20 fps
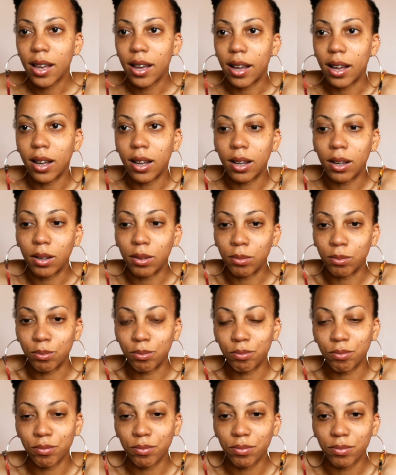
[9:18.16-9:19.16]

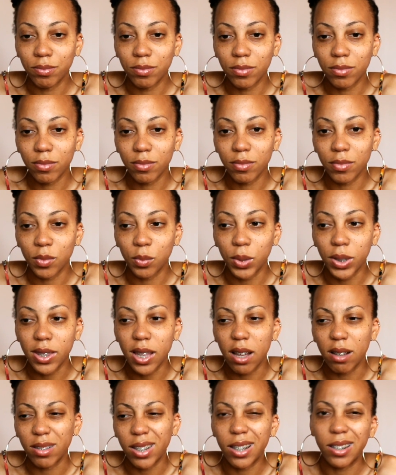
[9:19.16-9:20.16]
Um,
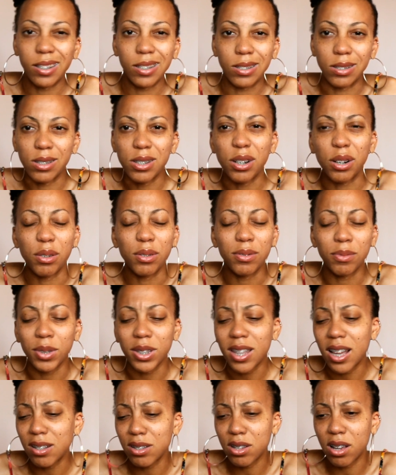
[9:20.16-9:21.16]
without letting you know,
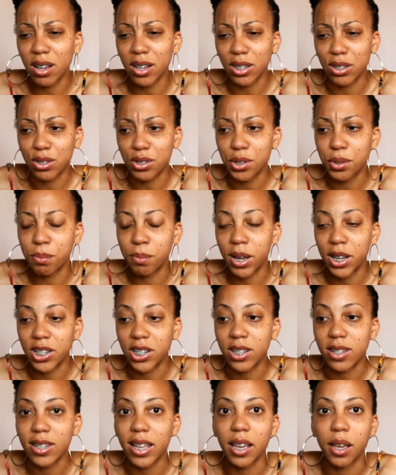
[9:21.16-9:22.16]
without talking too much,
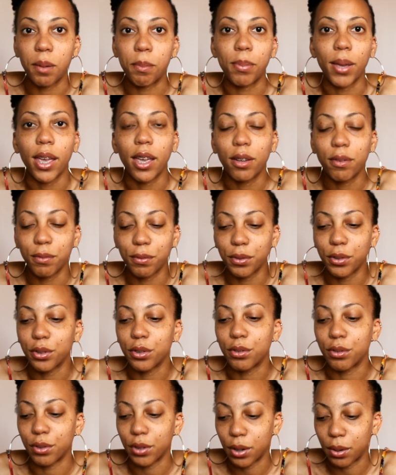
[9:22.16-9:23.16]
it's like a painful
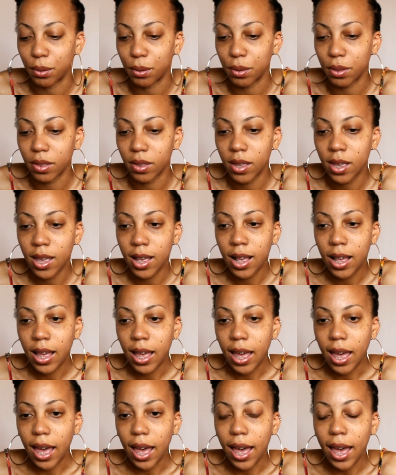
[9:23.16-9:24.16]
growth,
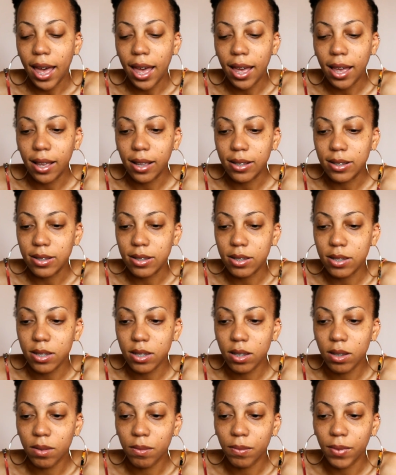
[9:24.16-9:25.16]
and
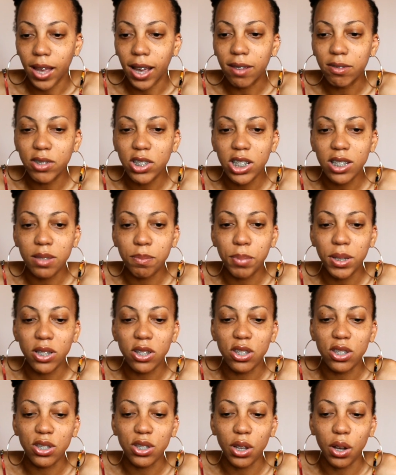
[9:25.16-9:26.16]
I've just
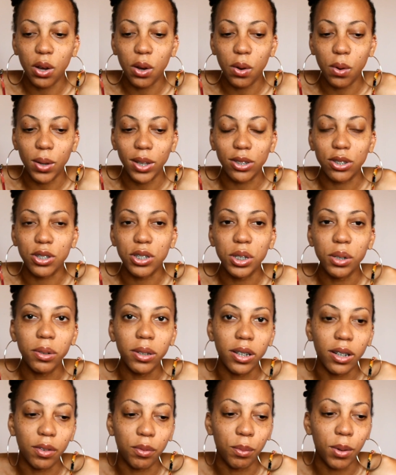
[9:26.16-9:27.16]
been so
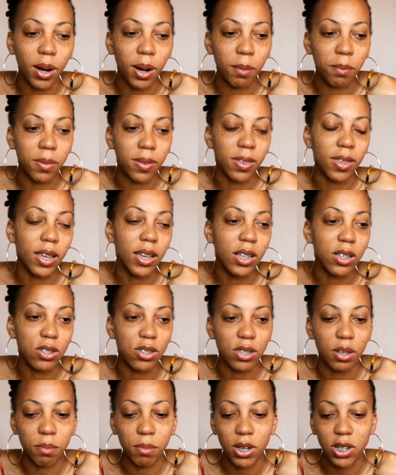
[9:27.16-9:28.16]
intuitive where I'm thinking
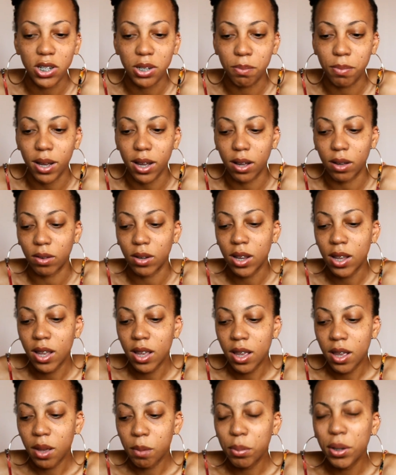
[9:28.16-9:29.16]
so much about
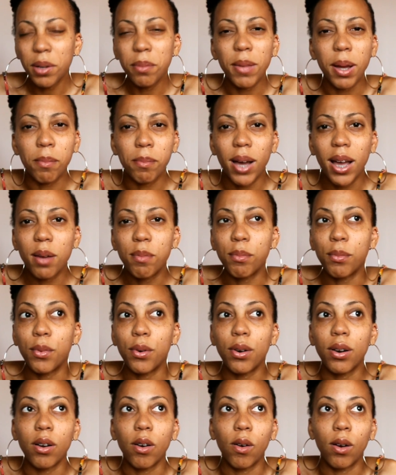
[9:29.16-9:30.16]
putting my mind
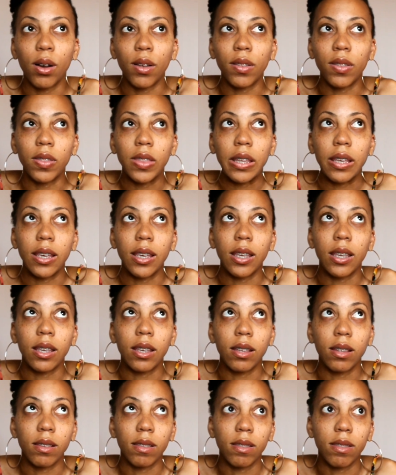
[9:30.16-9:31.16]
more on
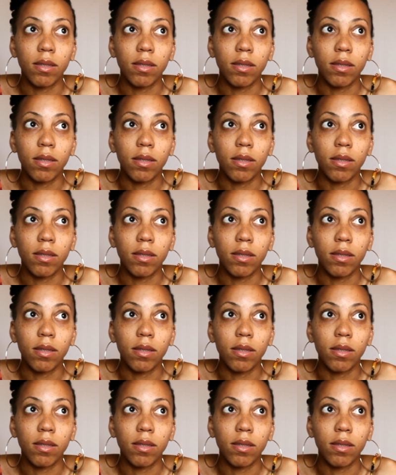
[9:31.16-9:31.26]
the